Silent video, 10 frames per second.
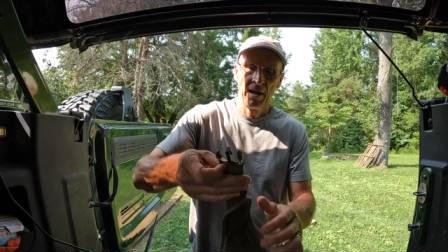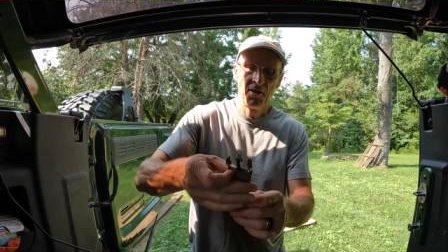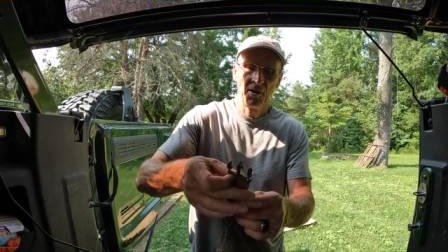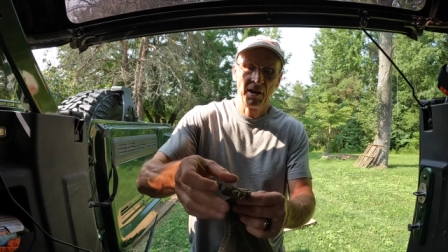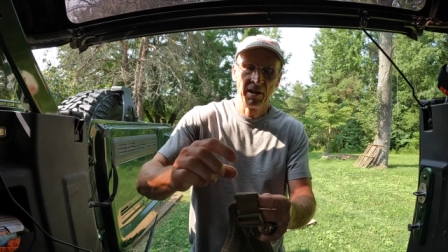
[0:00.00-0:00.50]
and
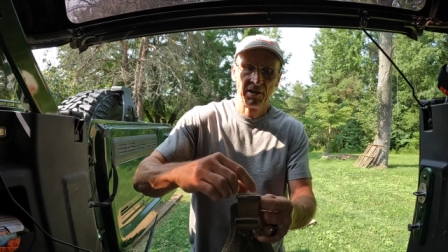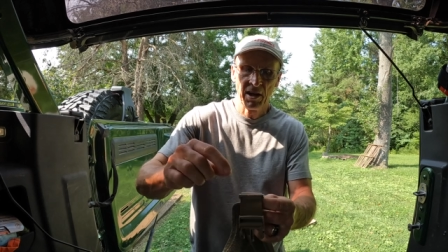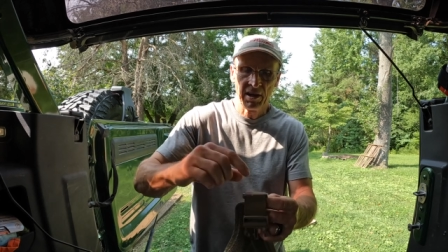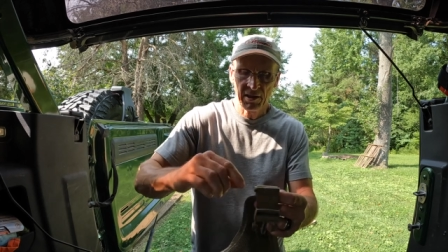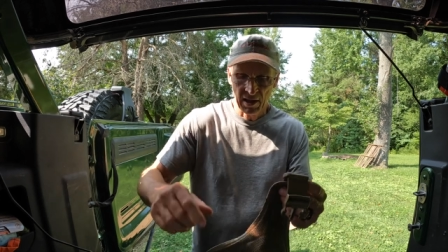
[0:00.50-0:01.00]
you can
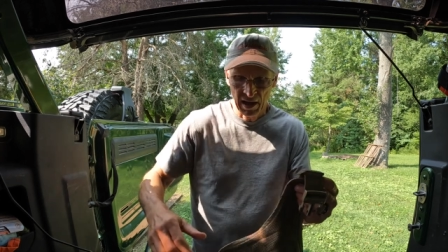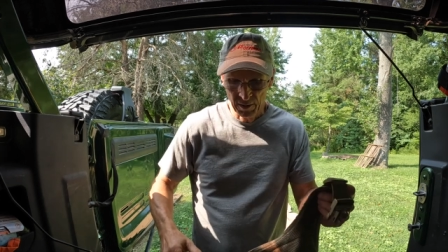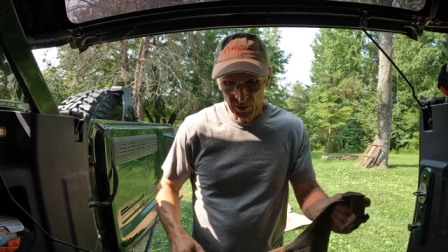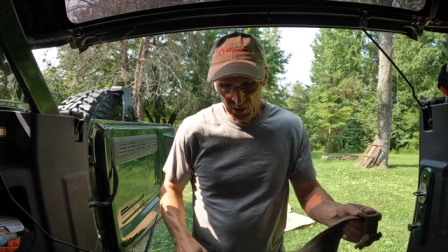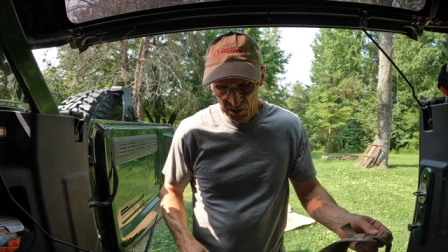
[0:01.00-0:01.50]
adjust
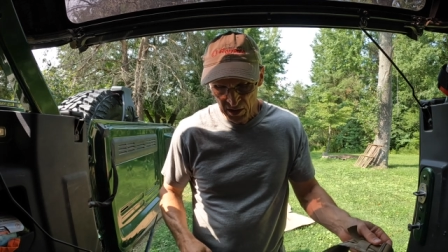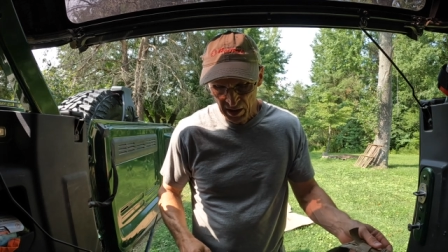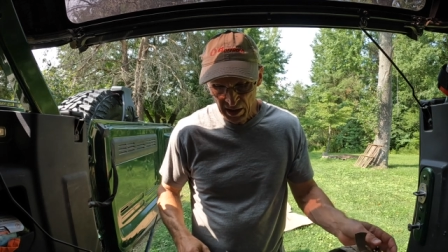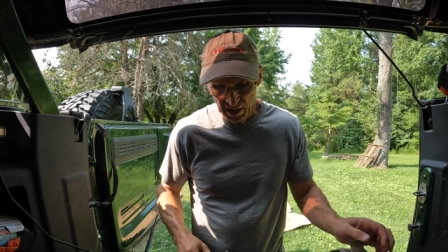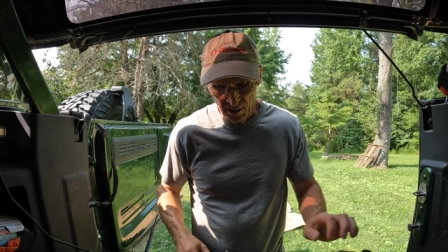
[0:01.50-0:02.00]
them so you
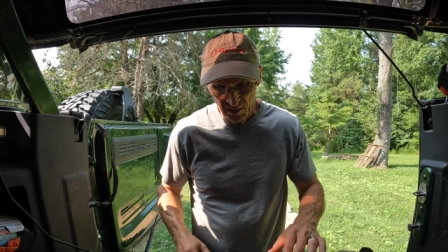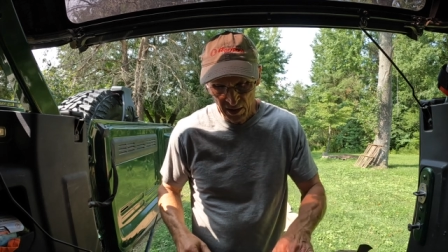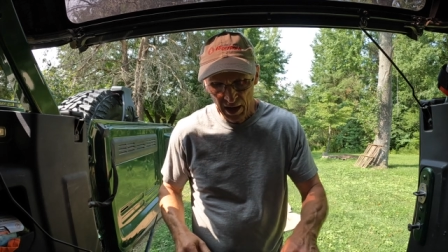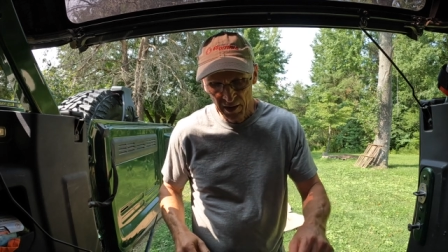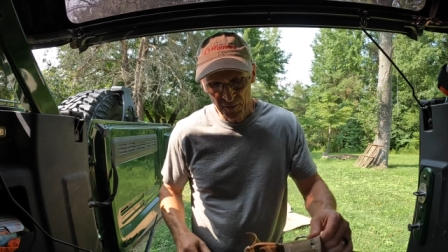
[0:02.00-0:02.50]
can get a little
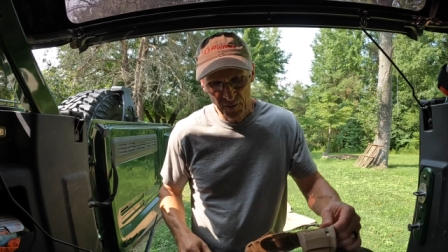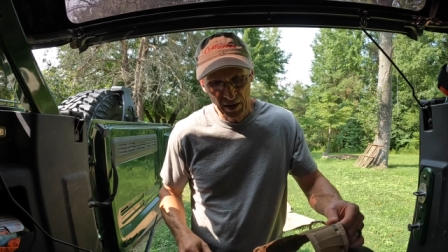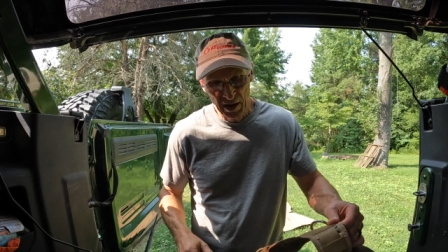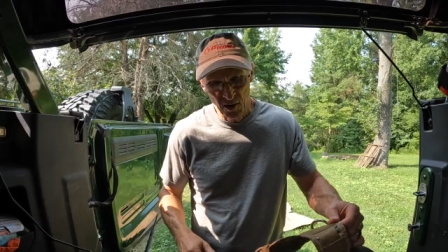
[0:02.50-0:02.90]
tighter fit